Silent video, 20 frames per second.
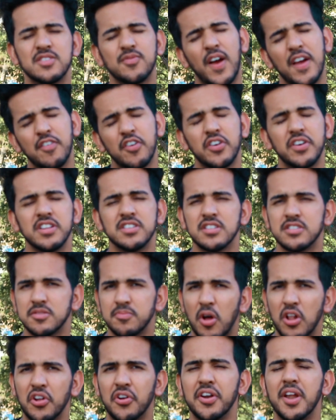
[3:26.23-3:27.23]
500 is a
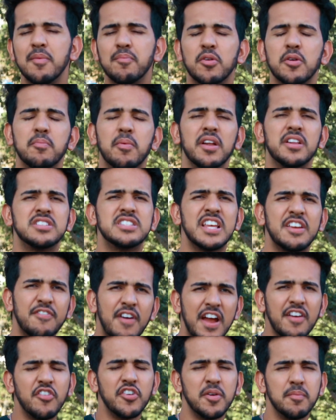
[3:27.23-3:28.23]
smaller number, but say
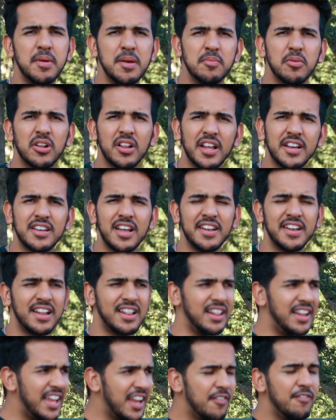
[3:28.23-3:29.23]
500 people clicked on
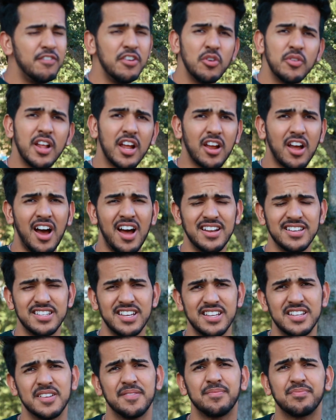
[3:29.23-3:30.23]
that link, viewed that
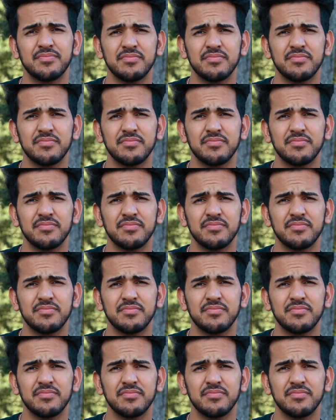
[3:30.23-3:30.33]
content.